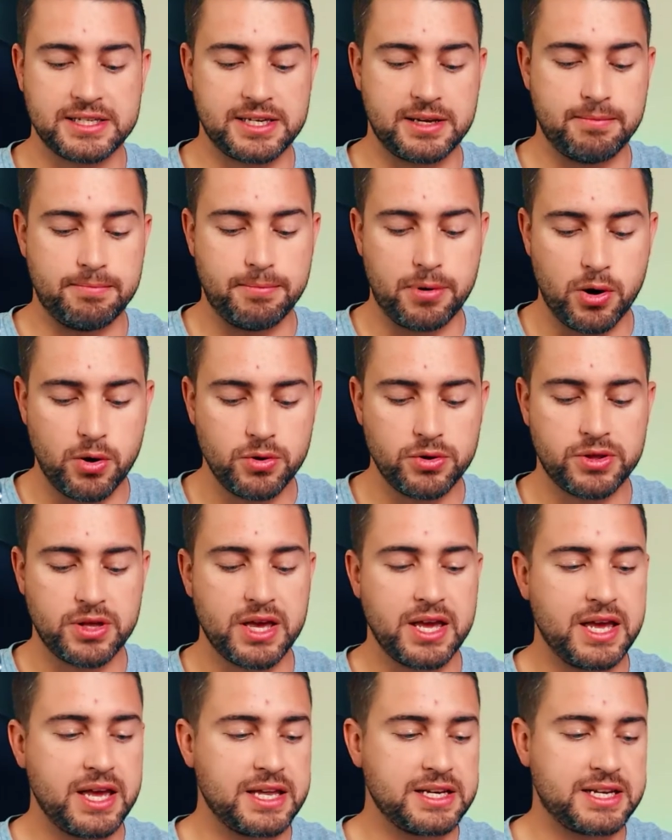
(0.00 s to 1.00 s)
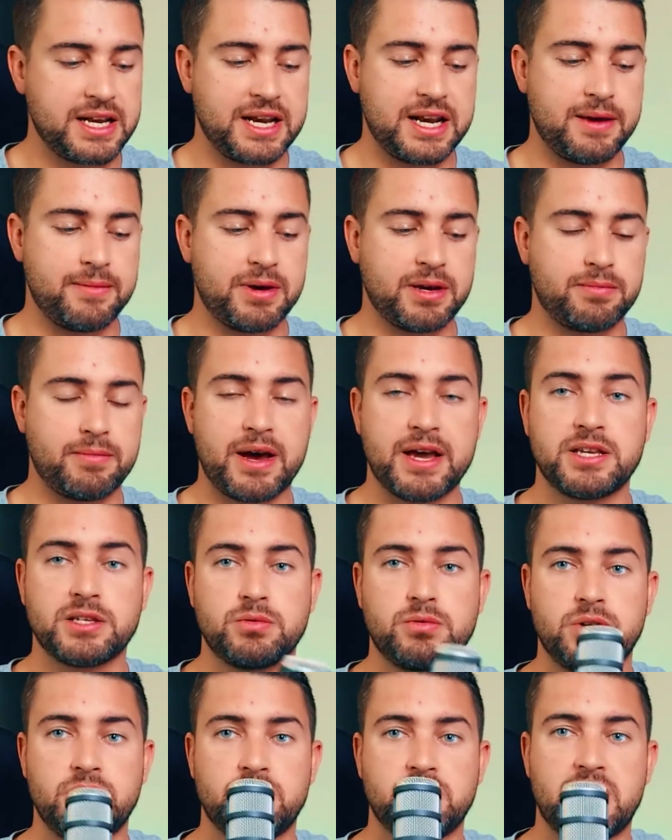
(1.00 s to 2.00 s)
I said, both dynamic
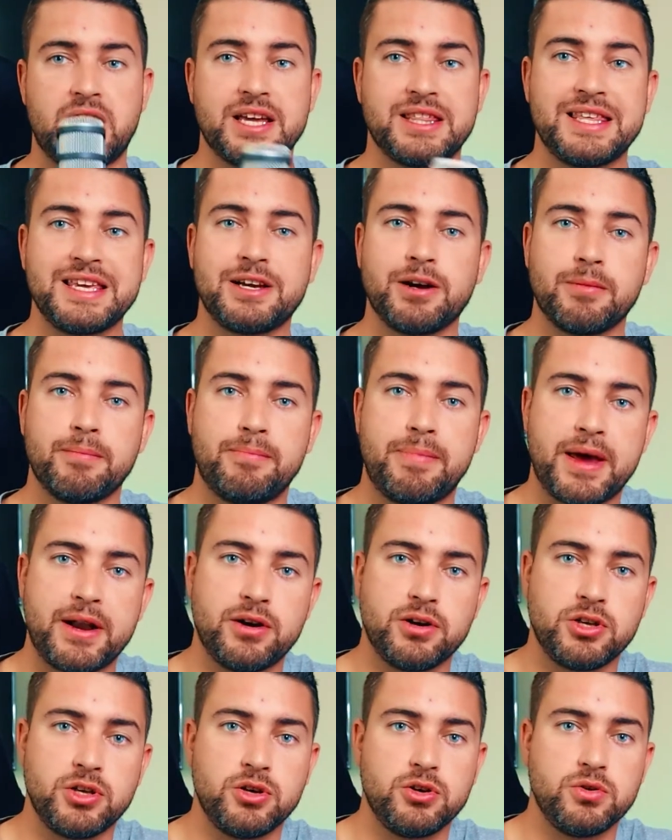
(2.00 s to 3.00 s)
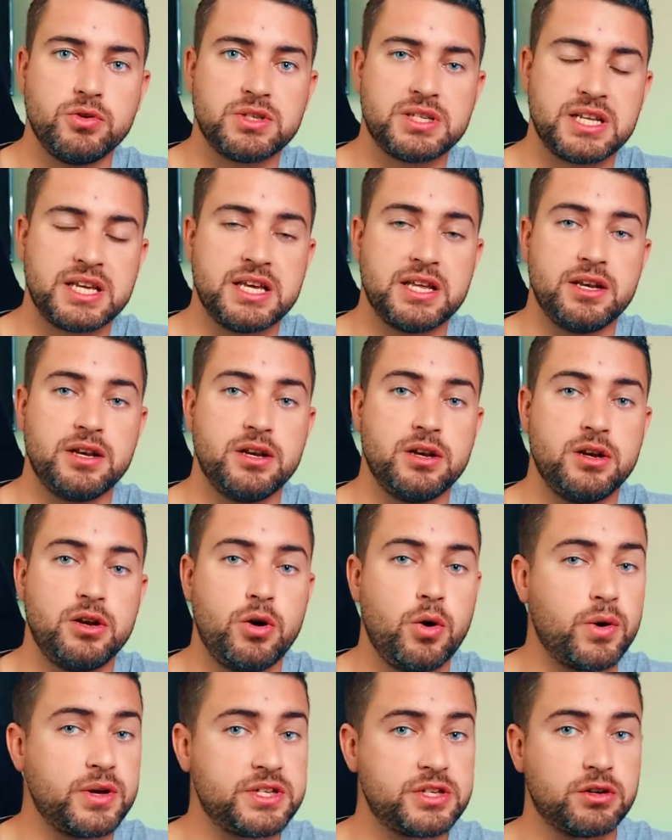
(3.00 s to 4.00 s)
mics, which I think are better used in
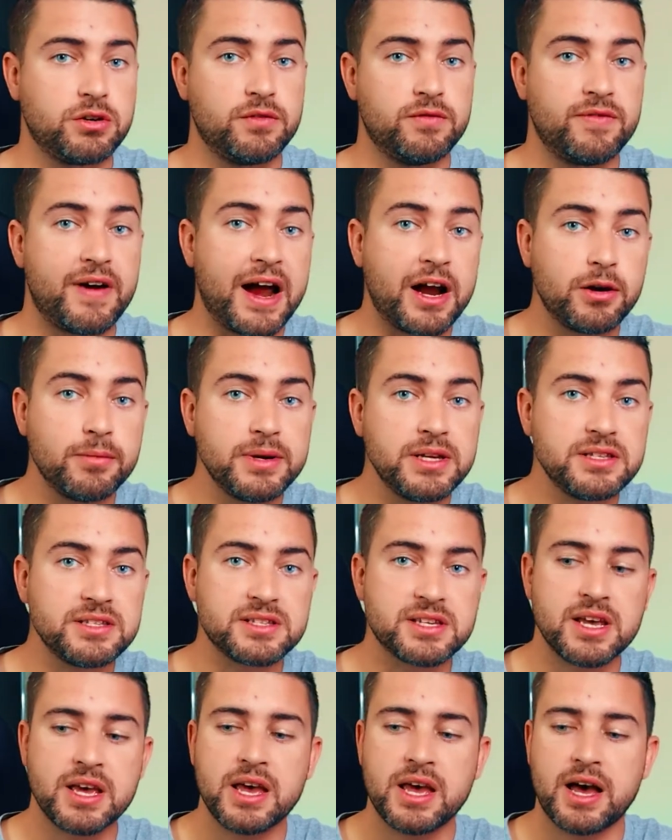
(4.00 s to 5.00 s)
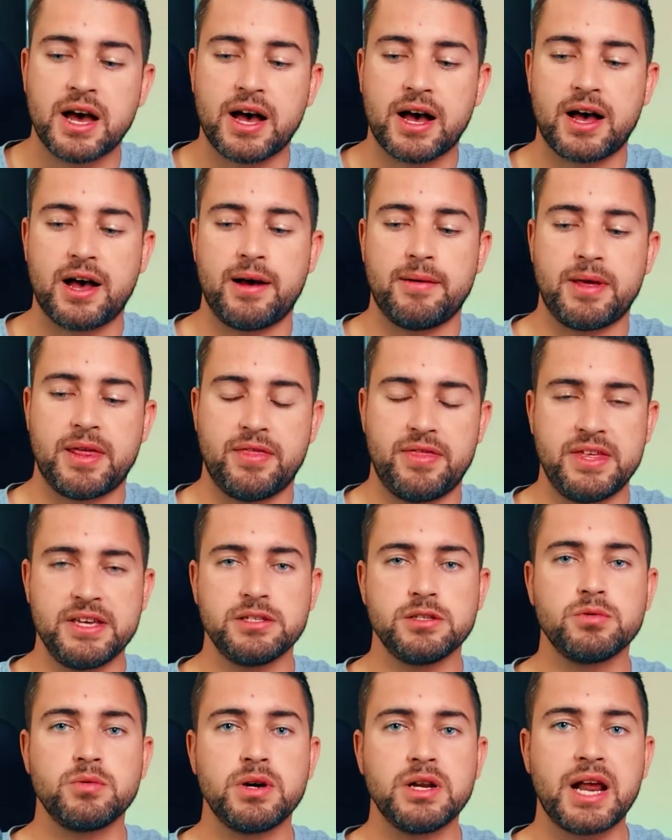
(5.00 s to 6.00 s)
noisier environments.
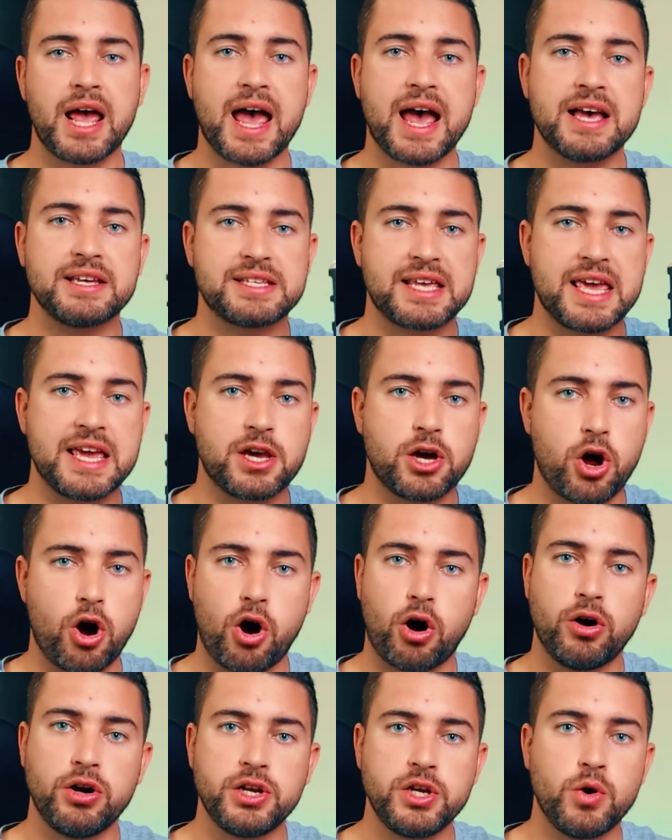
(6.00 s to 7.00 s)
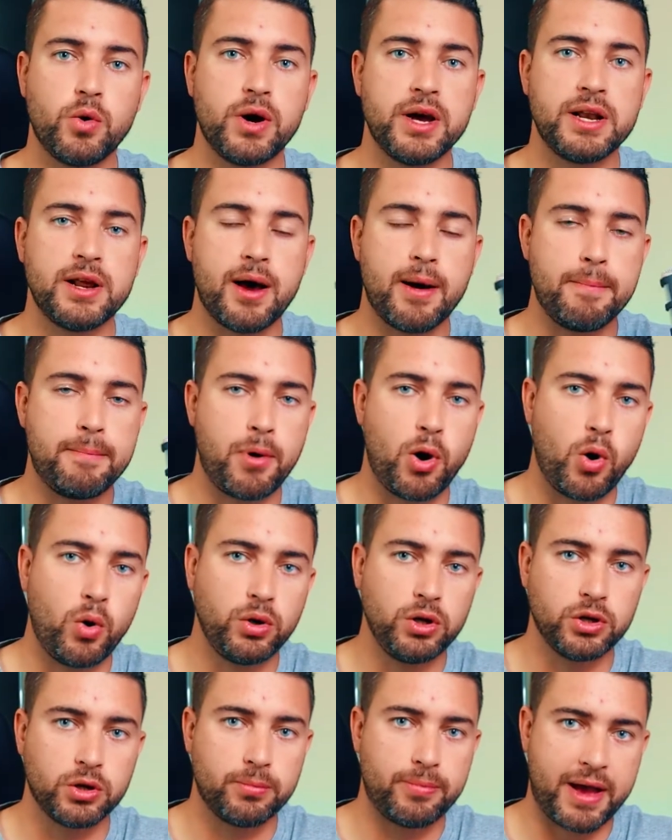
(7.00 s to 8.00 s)
This one has a cardioid
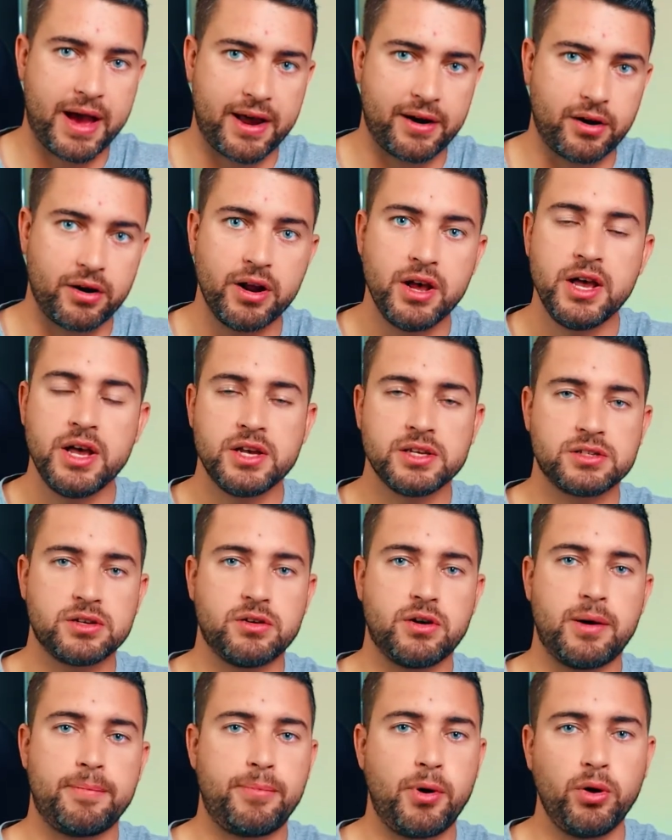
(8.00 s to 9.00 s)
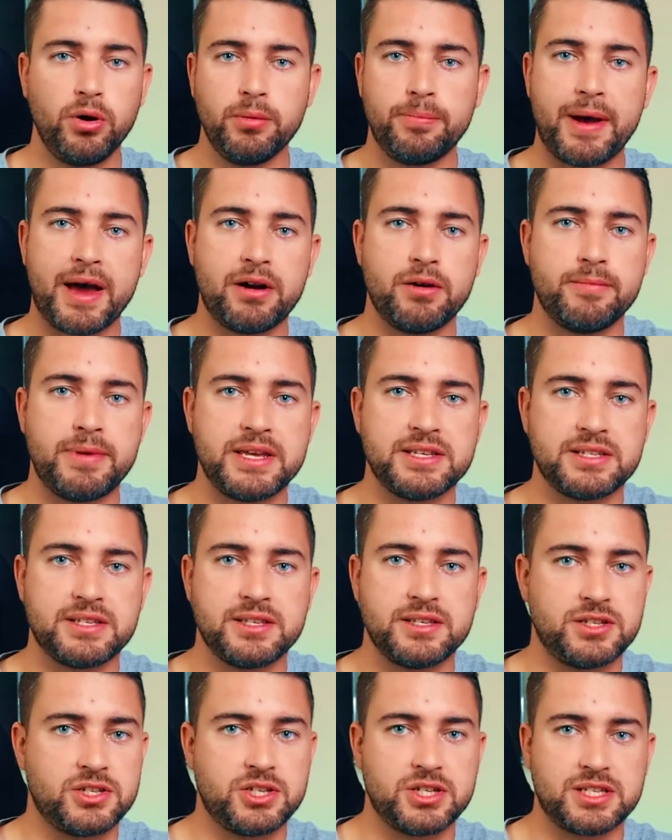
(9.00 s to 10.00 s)
polar pattern. So a polar pattern
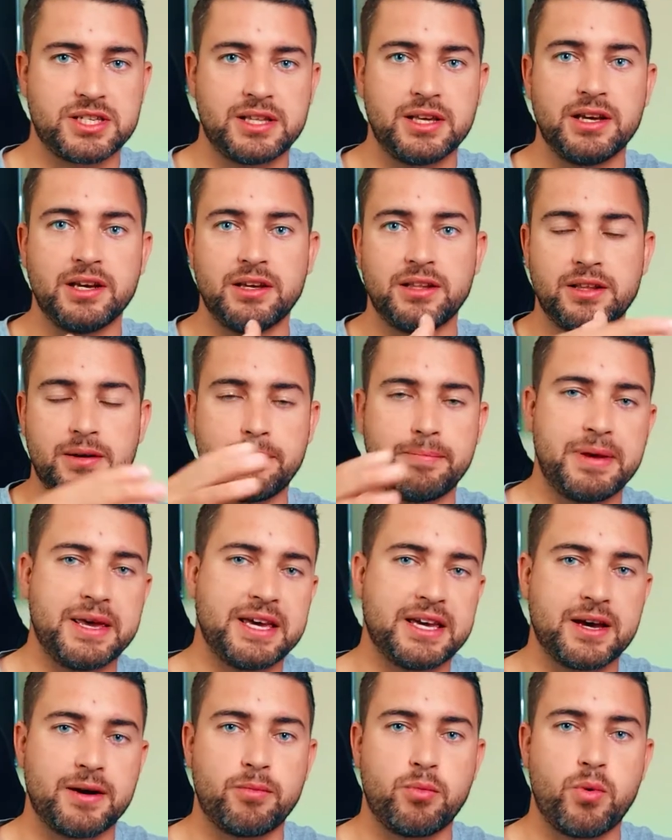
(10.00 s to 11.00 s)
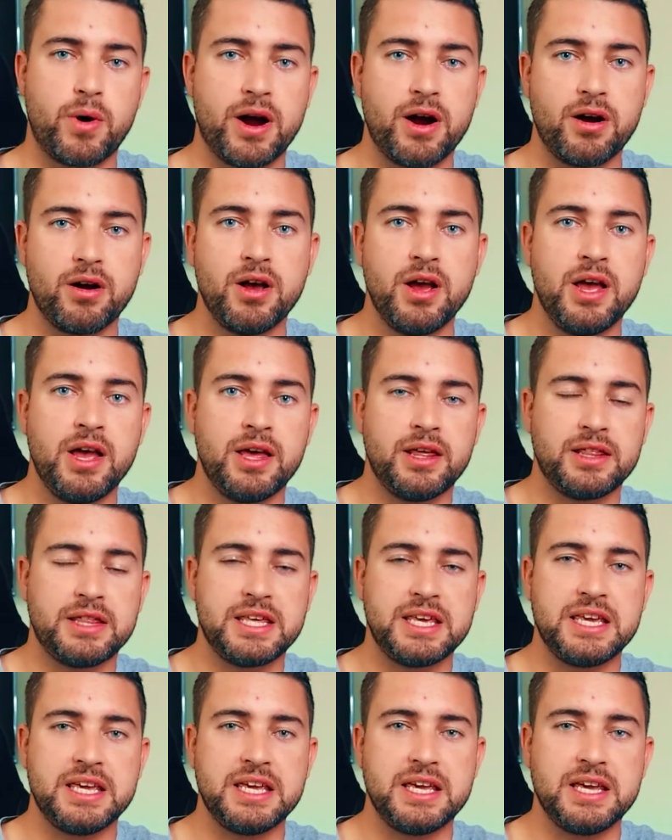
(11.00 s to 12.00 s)
basically is just the pickup where
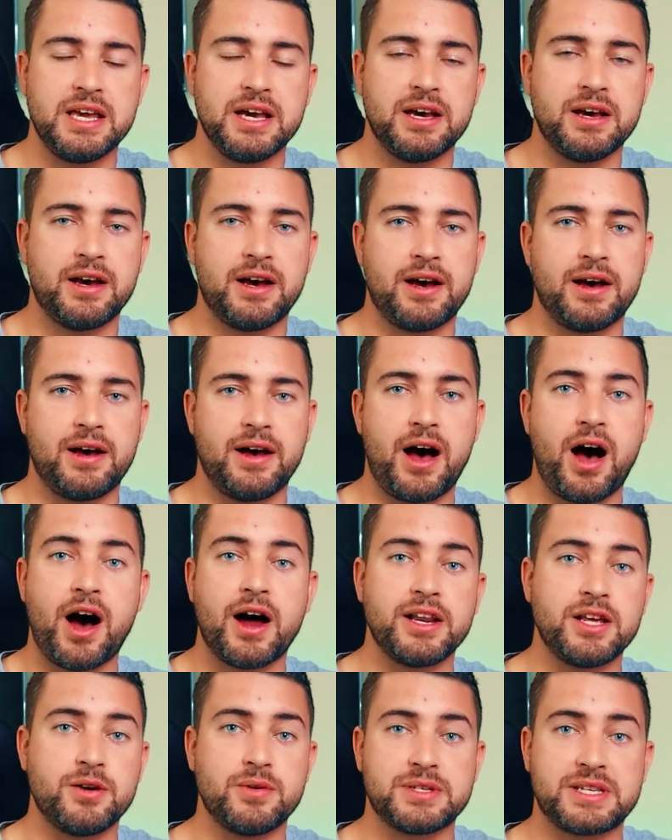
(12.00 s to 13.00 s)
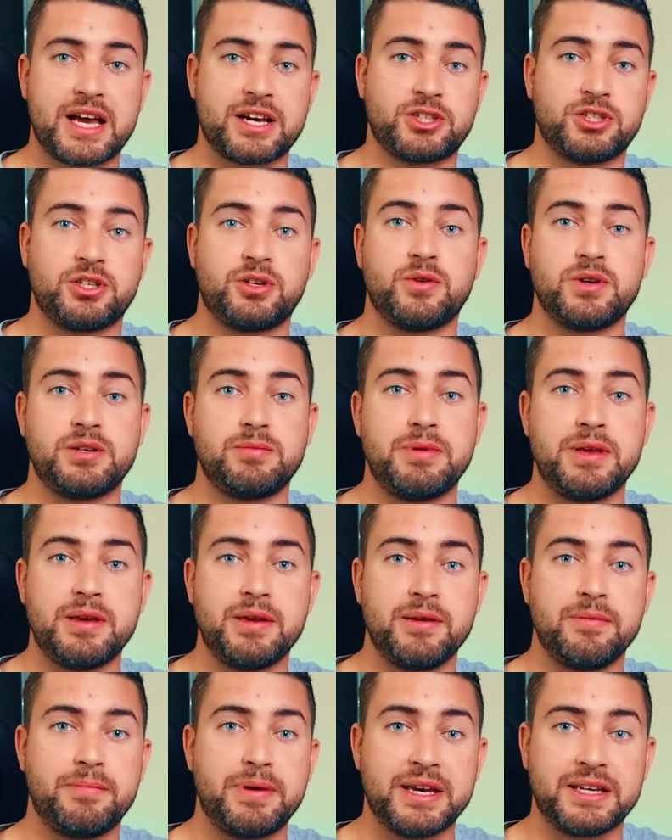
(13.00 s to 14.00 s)
the audio is actually going to
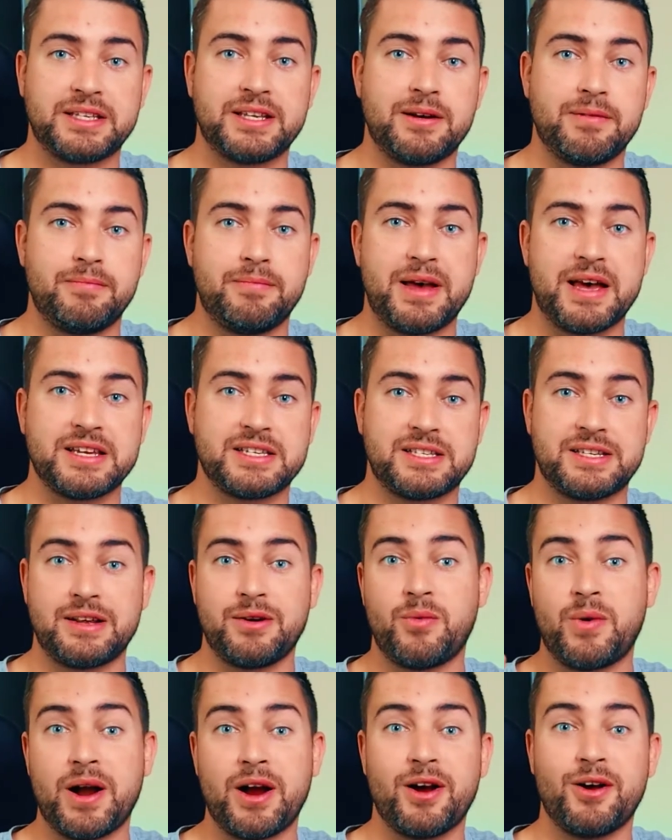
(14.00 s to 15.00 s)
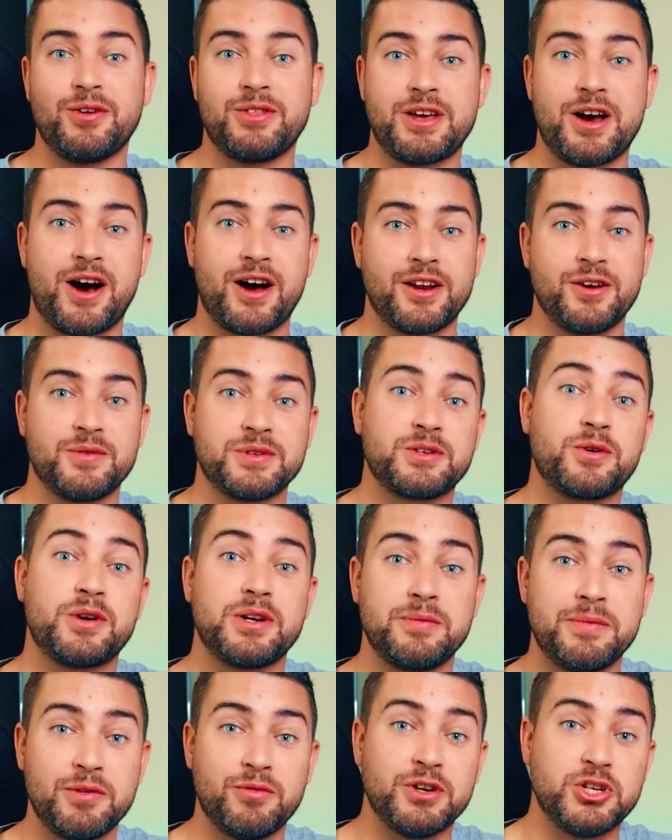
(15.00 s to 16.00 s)
be picked up best, where the audio is going
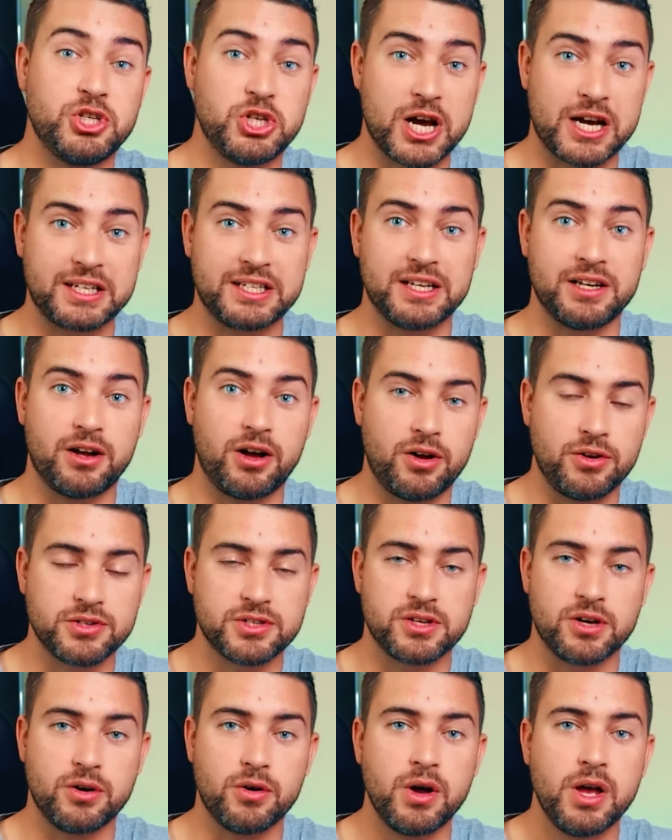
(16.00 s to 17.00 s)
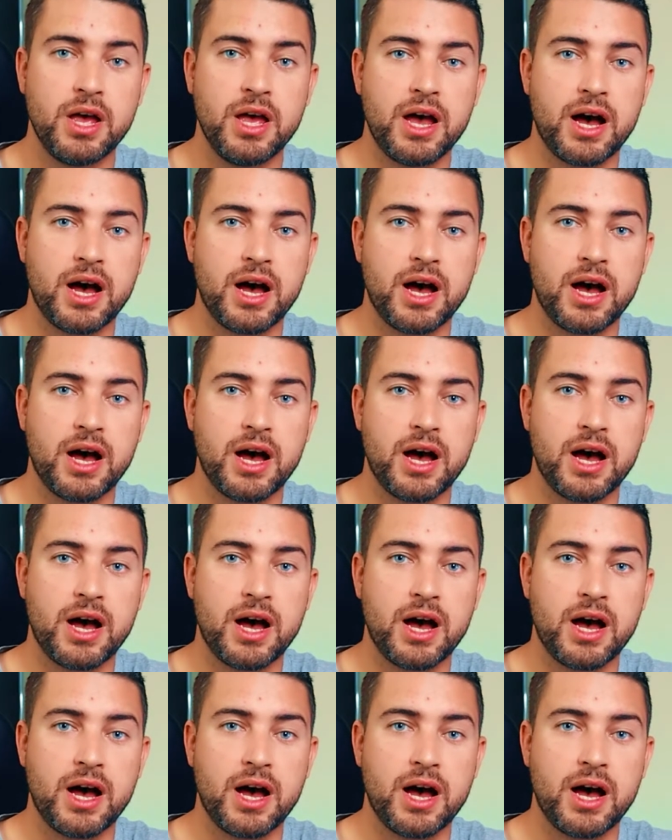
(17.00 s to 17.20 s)
to be rejected also.